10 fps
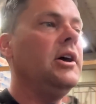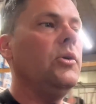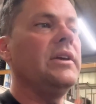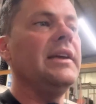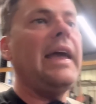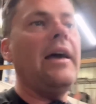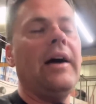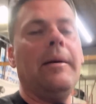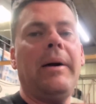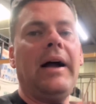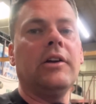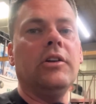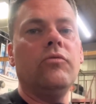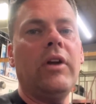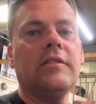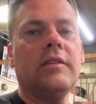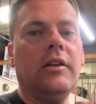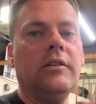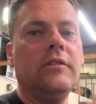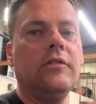we can get that back and